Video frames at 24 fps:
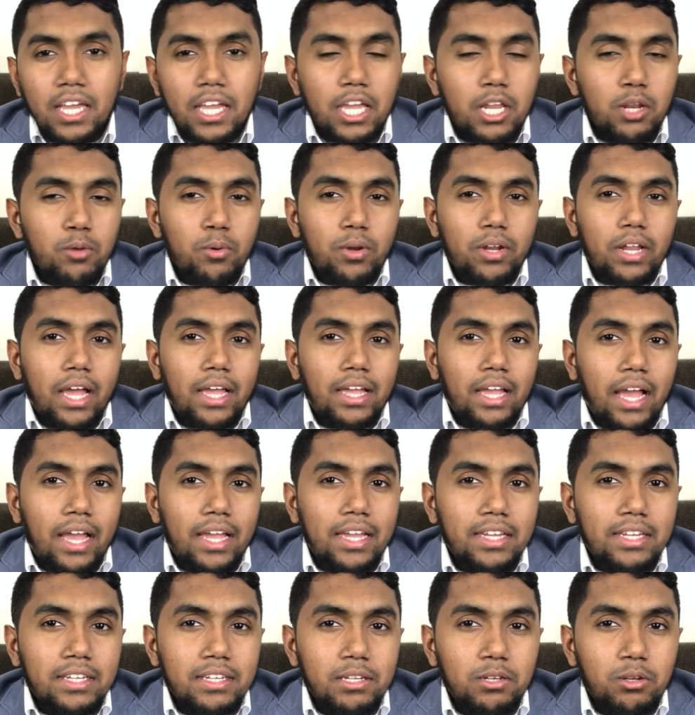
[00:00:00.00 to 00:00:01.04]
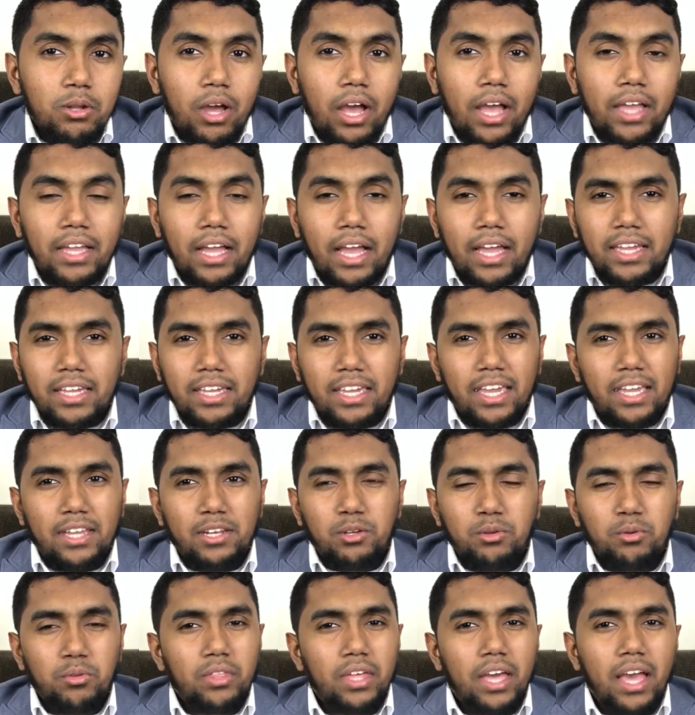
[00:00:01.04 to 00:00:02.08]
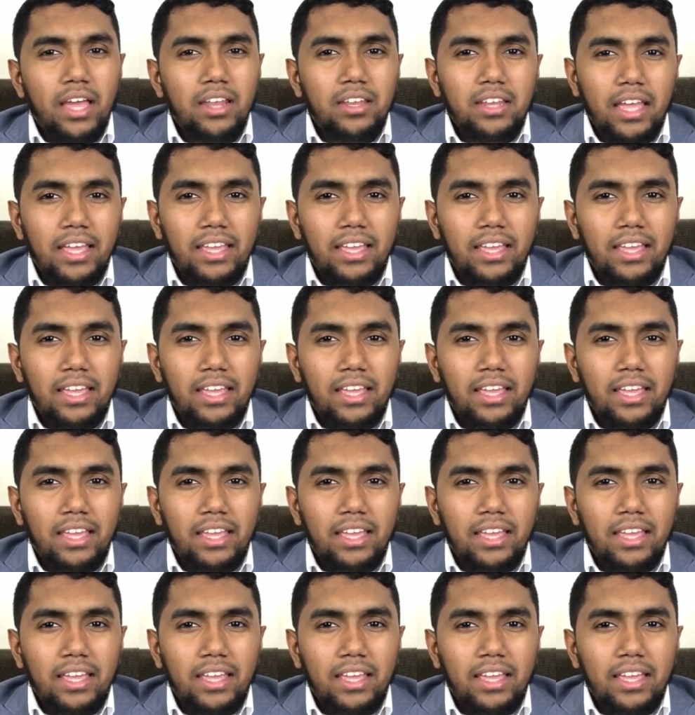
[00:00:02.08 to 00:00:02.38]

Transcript: You know what? I can't do that.